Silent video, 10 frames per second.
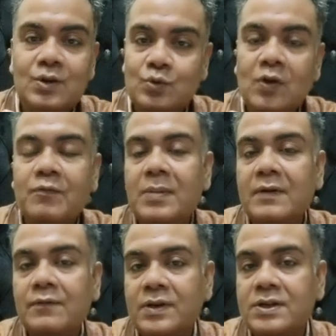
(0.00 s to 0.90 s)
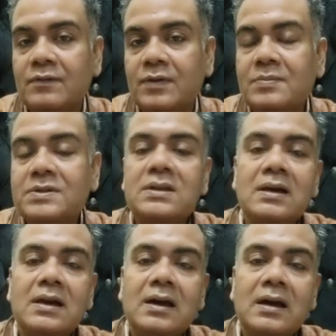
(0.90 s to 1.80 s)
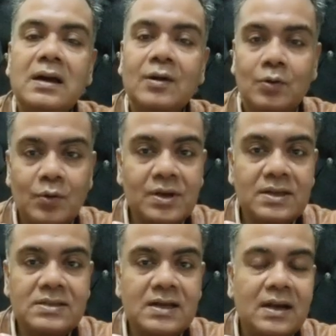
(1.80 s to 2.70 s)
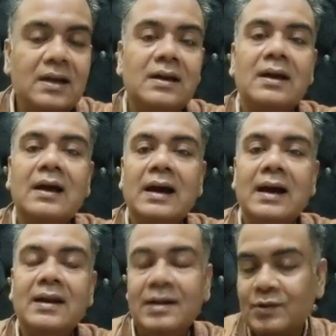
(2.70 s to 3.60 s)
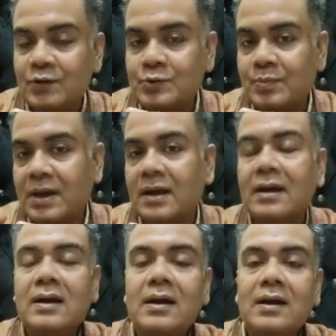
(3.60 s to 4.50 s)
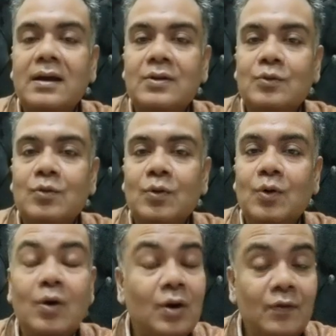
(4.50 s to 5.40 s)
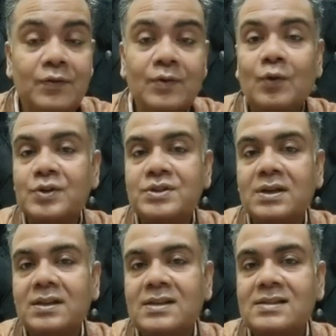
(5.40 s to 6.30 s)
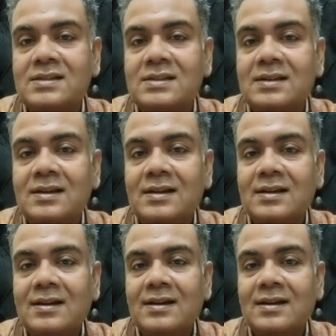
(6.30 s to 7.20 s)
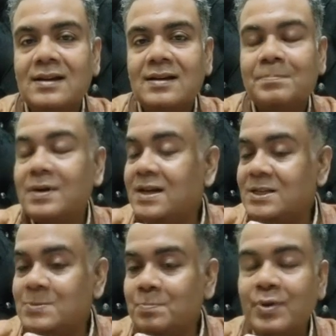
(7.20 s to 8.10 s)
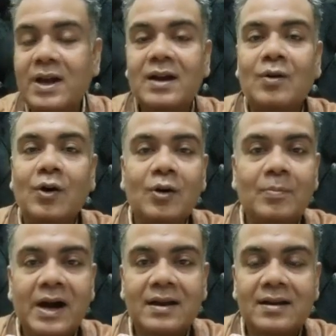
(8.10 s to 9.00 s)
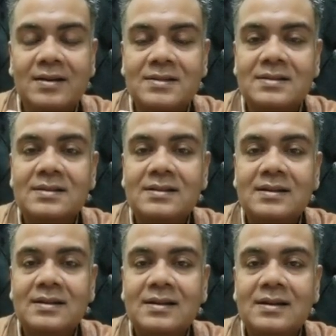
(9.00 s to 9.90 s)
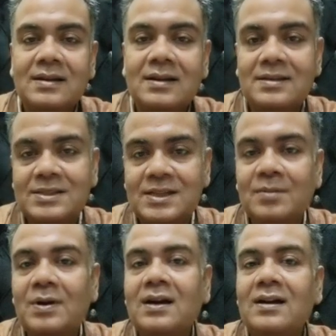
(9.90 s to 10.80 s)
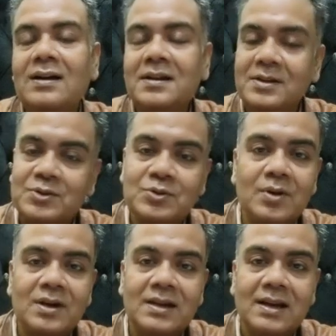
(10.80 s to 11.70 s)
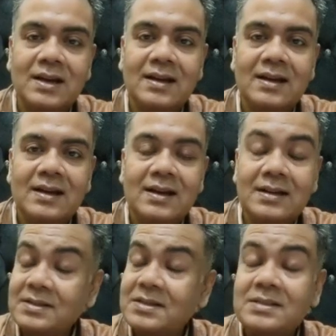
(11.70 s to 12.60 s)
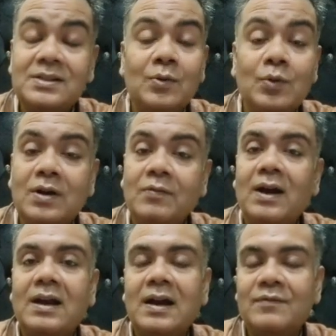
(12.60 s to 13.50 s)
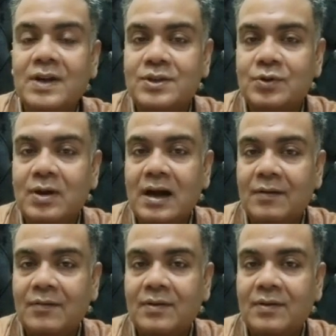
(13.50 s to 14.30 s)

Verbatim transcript: two of my feature films, Glorious Dead and Death of Spring. To all of you watching this, please break all barriers in cinema, in storytelling. This is the only one life that you have.